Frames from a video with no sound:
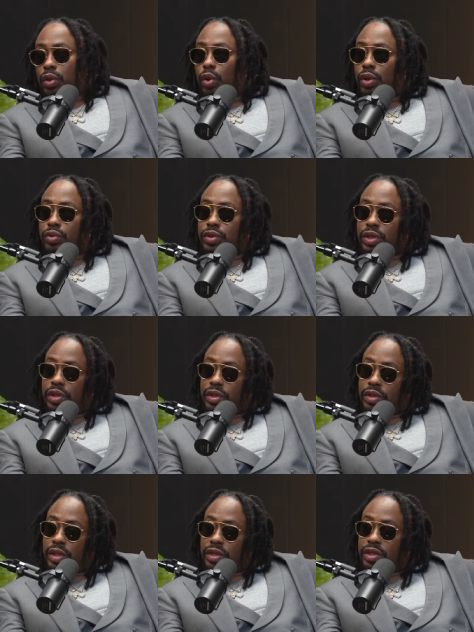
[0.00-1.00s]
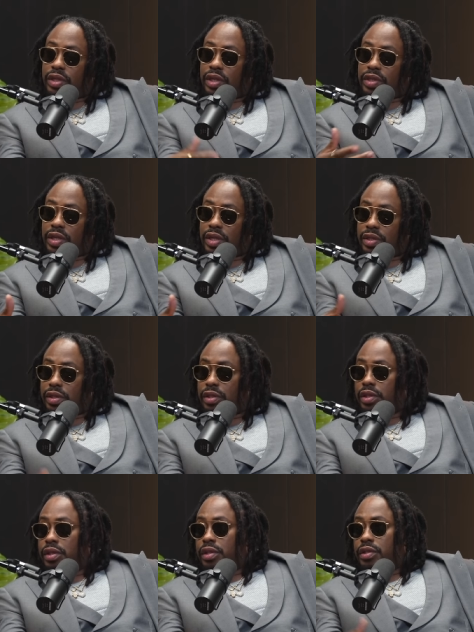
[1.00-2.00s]
loyalty that should exist,
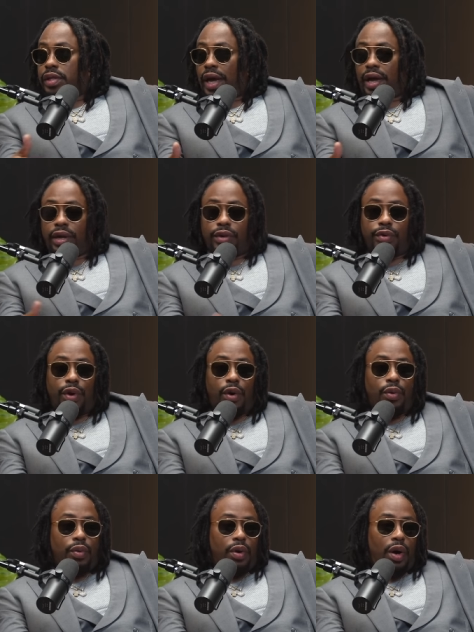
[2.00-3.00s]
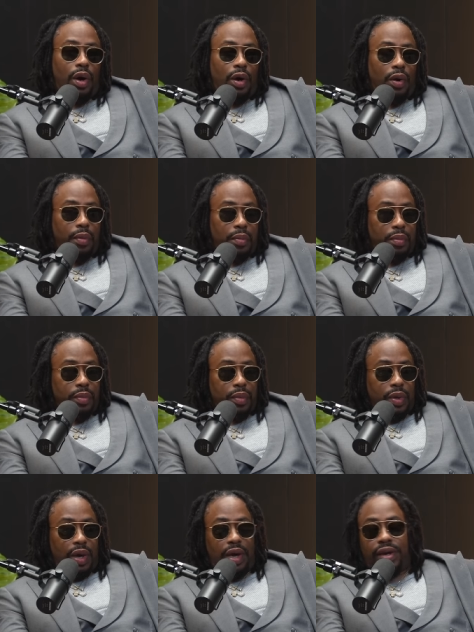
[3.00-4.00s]
that, you know,
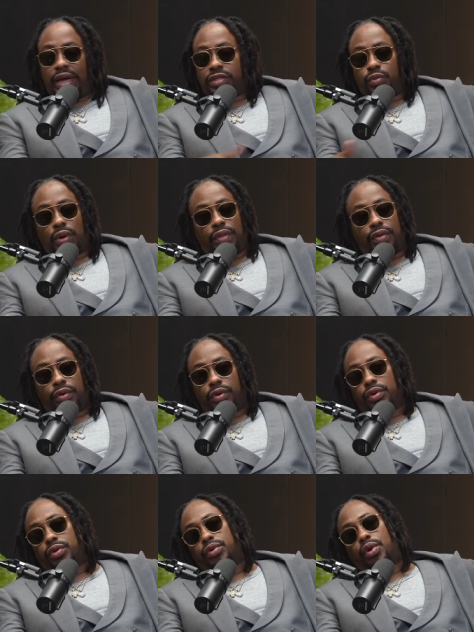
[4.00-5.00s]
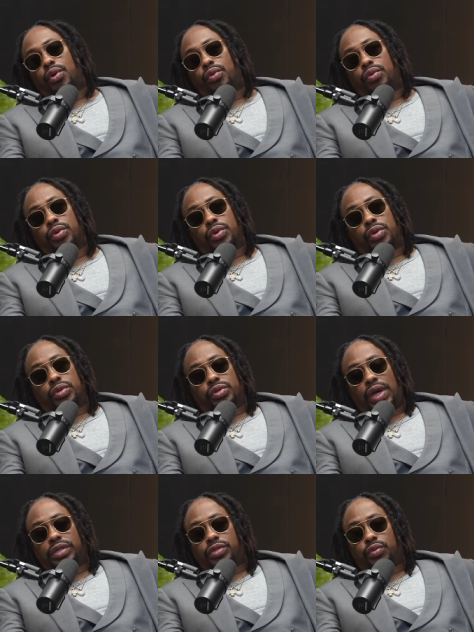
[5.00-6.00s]
and that's whether, you know,
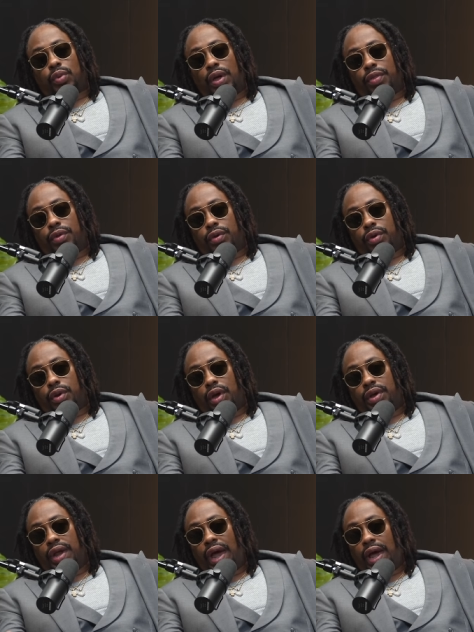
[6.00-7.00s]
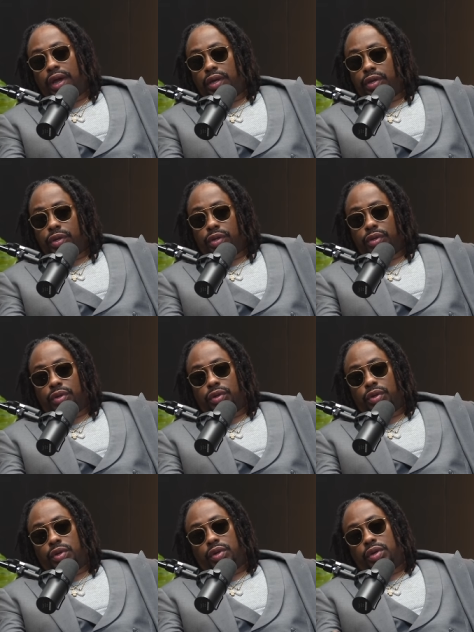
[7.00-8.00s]
that's whether or not
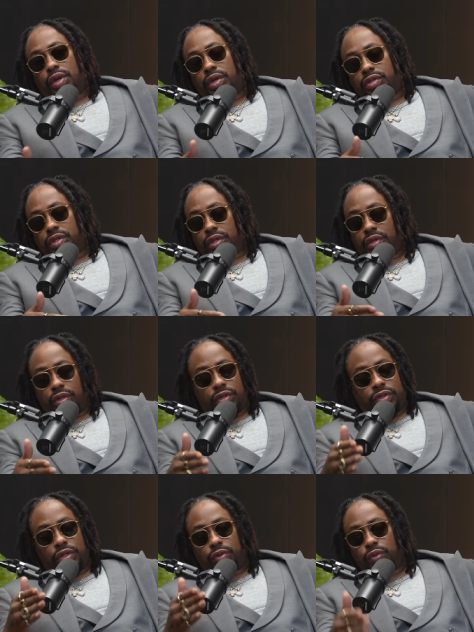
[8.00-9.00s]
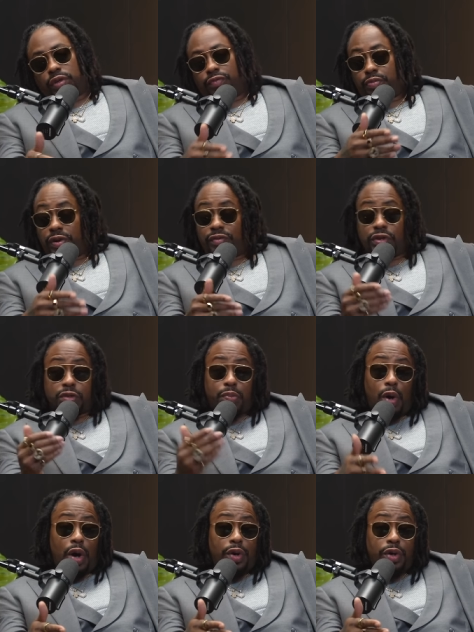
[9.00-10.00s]
it's in dealing with a previous
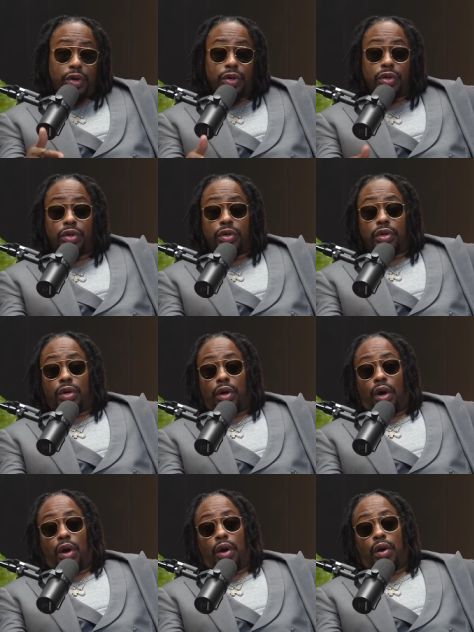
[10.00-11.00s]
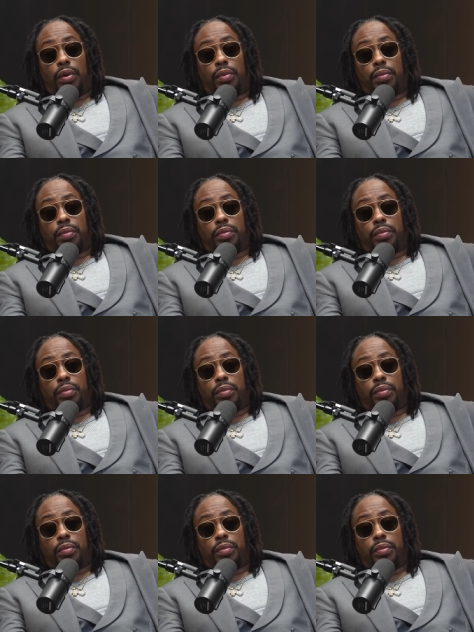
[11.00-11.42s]
partner, you're